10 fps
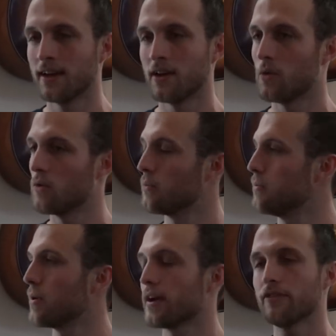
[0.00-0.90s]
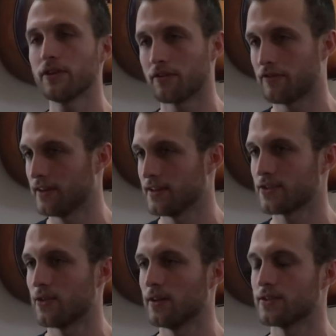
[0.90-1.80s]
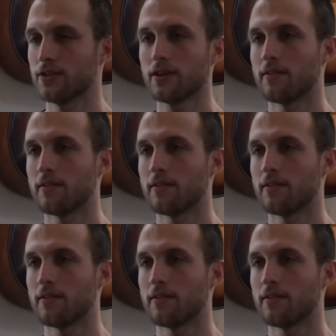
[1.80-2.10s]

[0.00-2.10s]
whatever your fitness goal is, look,